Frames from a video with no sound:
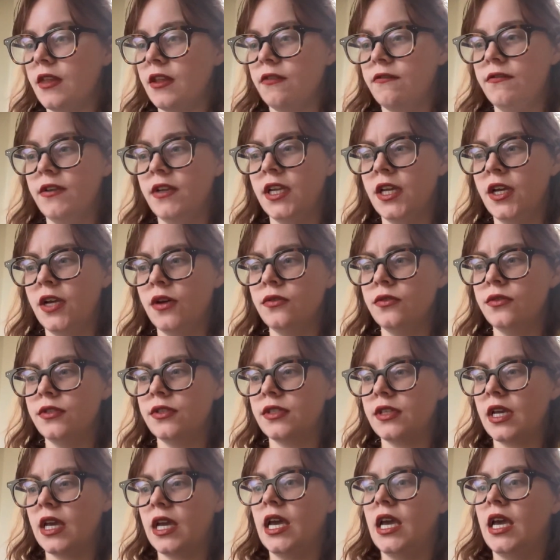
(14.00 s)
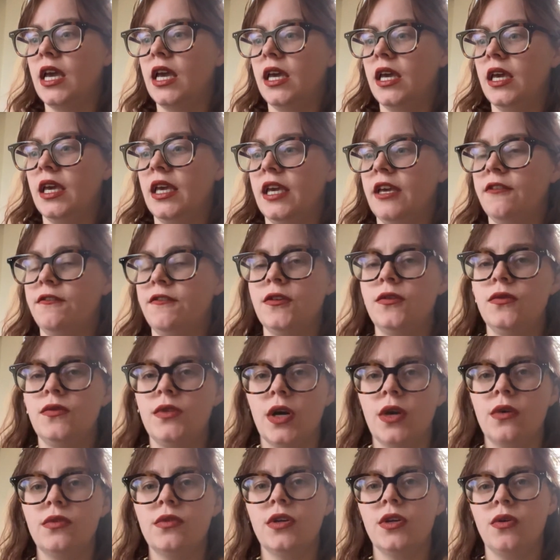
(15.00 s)
videos. If you
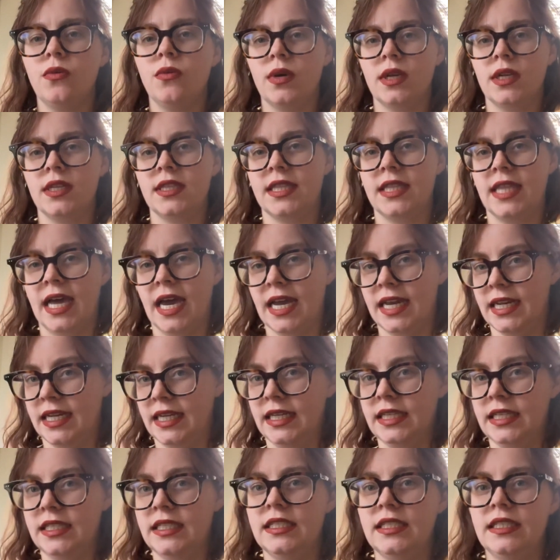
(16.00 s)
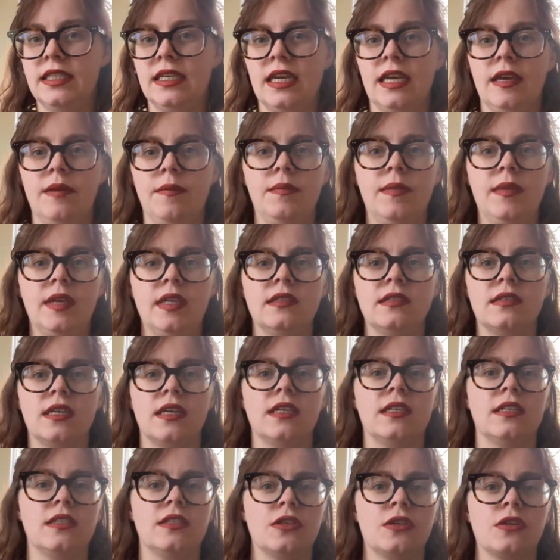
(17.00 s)
don't know what that is, it means
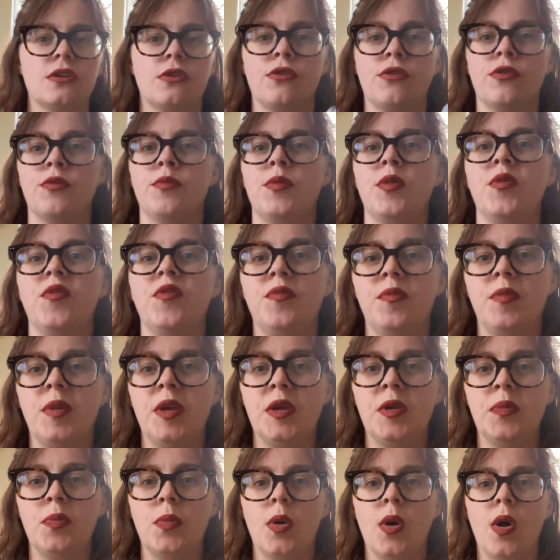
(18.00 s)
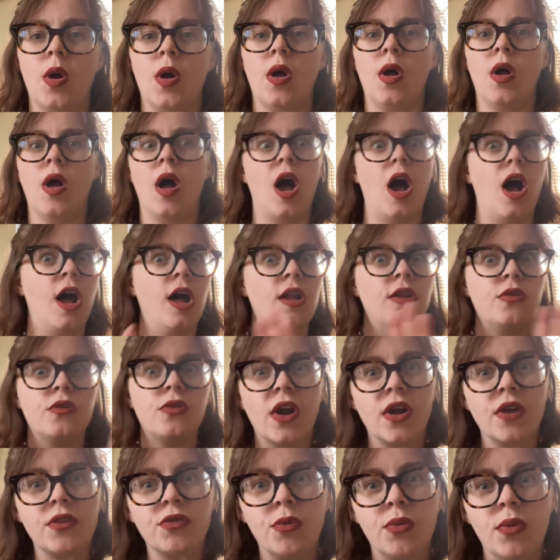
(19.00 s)
that it's a group of people all
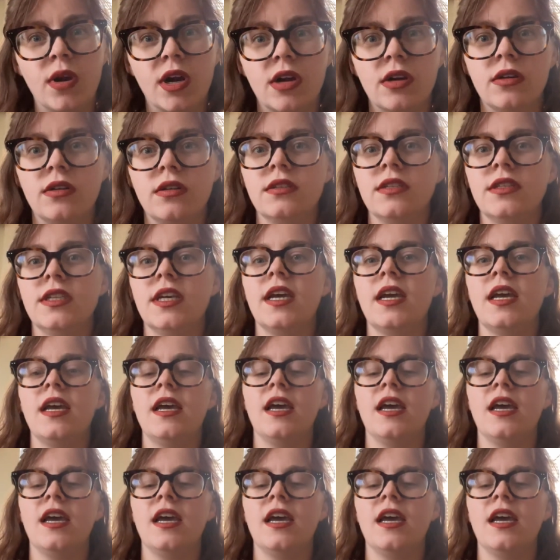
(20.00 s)
around the world